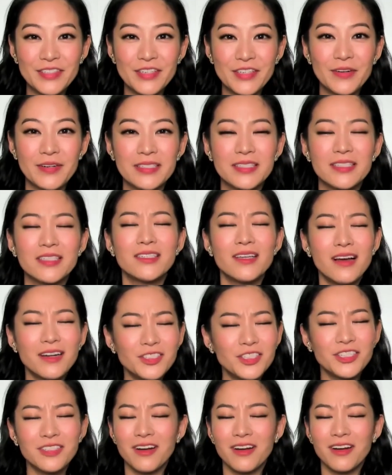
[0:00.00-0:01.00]
so it's
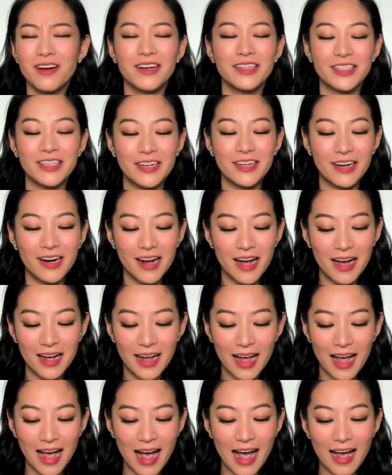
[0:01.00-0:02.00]
such an honor.
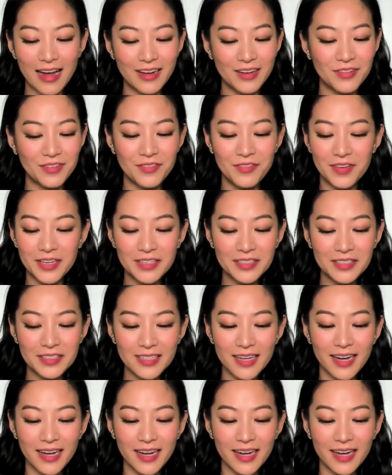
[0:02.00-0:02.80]
I feel